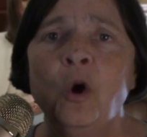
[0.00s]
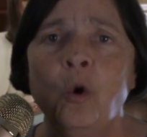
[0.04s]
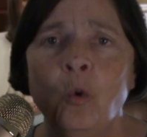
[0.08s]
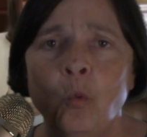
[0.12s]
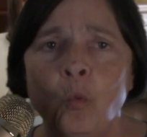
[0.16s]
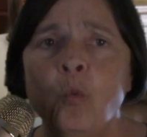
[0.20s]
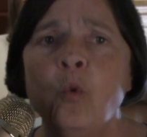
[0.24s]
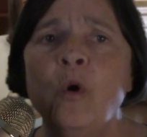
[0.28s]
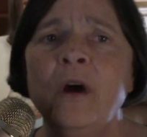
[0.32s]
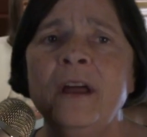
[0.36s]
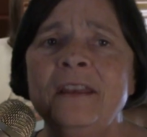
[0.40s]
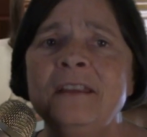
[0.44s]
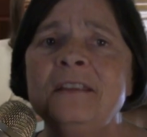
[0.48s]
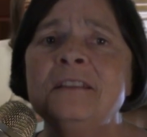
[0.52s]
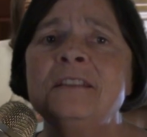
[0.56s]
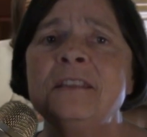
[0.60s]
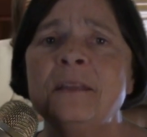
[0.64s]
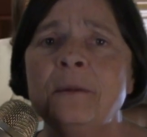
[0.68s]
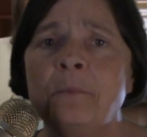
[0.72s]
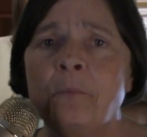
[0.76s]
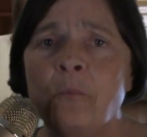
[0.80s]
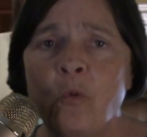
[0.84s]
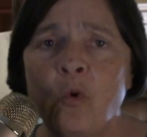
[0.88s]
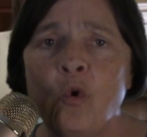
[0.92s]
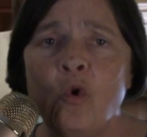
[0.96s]
What is
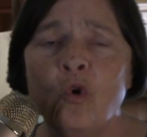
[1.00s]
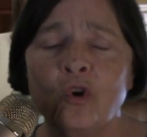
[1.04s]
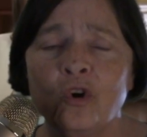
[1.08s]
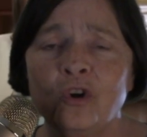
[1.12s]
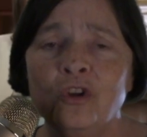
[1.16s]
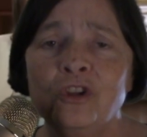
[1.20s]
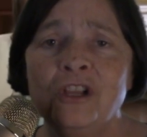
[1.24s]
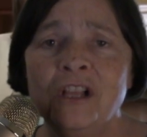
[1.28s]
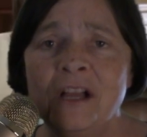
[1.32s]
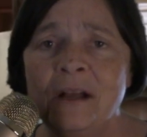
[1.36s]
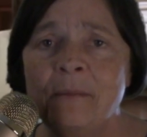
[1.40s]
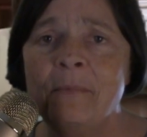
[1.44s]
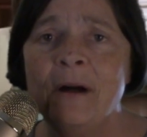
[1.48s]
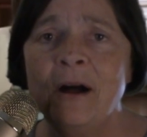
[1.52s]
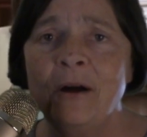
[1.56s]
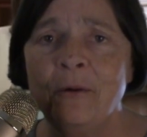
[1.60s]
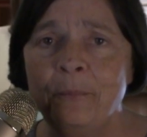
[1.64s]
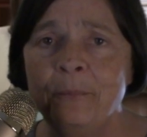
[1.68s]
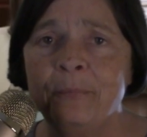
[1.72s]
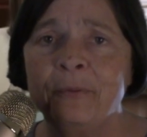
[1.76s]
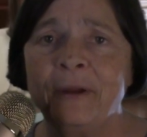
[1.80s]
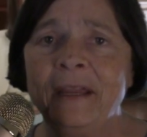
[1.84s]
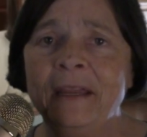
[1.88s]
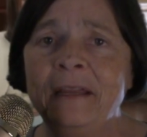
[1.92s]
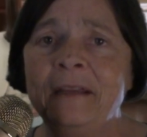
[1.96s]
immoral about
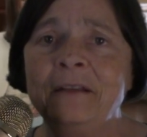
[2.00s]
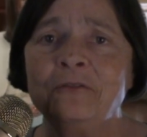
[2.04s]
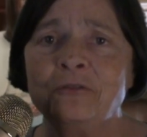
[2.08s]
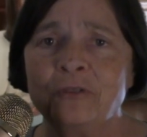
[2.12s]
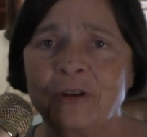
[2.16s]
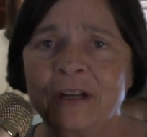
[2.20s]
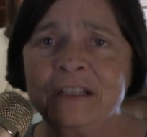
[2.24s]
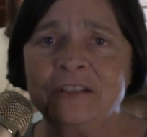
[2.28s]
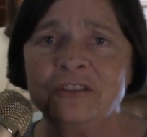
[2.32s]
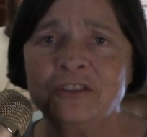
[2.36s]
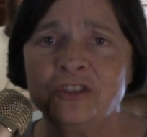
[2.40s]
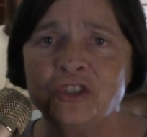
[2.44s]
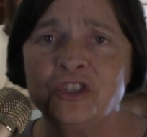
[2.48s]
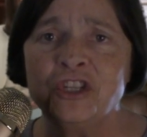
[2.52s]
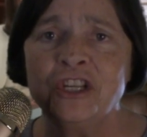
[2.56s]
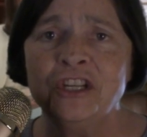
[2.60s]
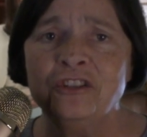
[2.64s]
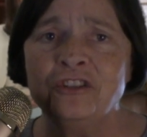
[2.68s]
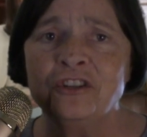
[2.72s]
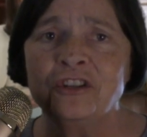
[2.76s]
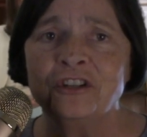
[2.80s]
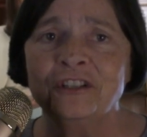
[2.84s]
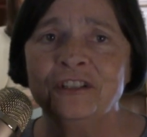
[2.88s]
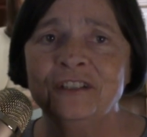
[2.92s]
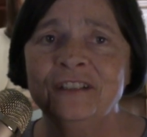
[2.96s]
being
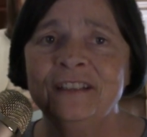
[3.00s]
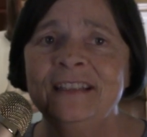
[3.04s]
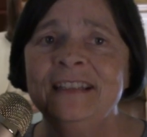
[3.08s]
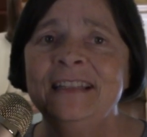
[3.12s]
transgender?